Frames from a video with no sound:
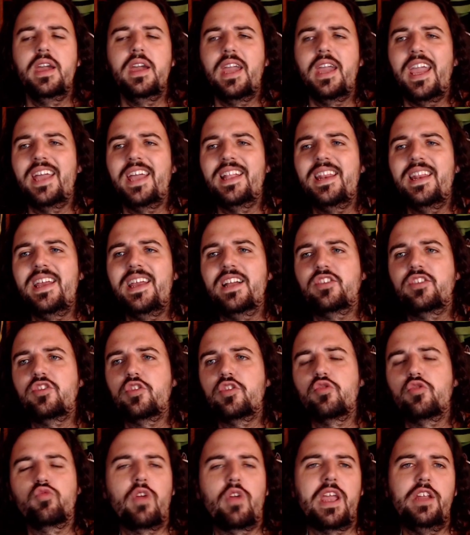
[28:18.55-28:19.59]
And then he gets to the
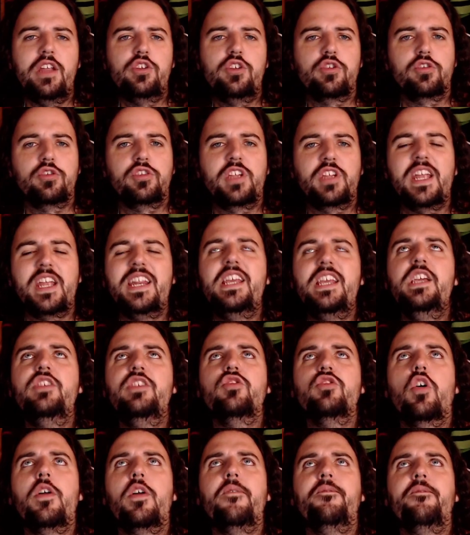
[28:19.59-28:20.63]
Rangers, and he's
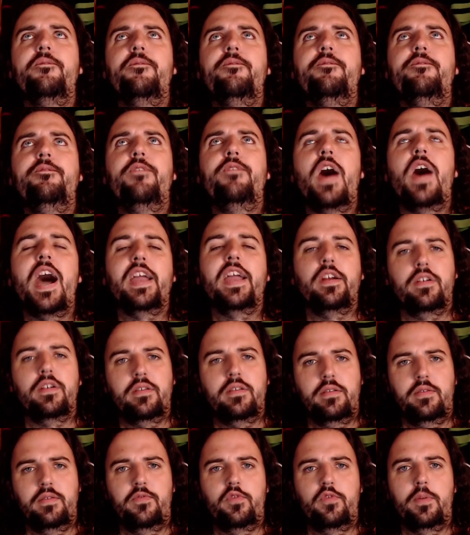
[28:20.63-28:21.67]
on fire
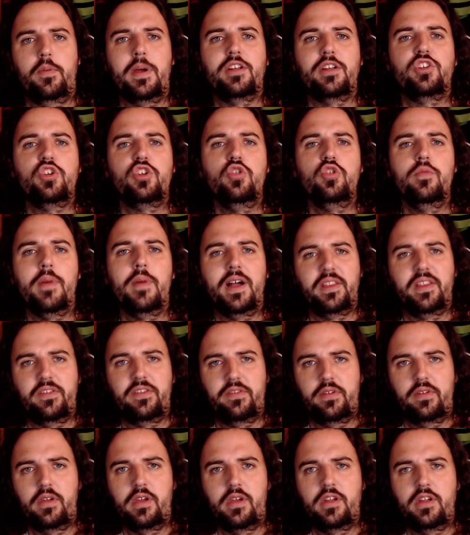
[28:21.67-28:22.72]
for about 2 months.
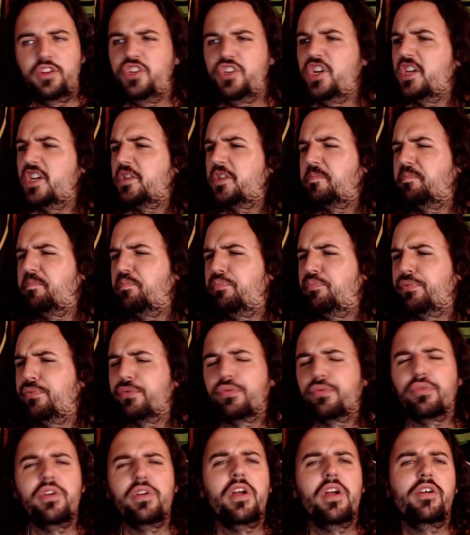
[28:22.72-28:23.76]
Just
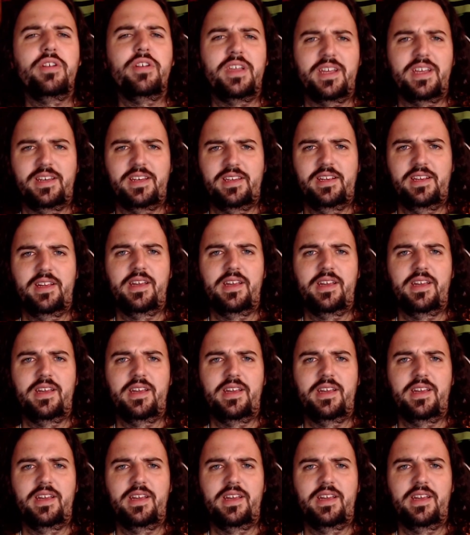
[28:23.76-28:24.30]
brilliant.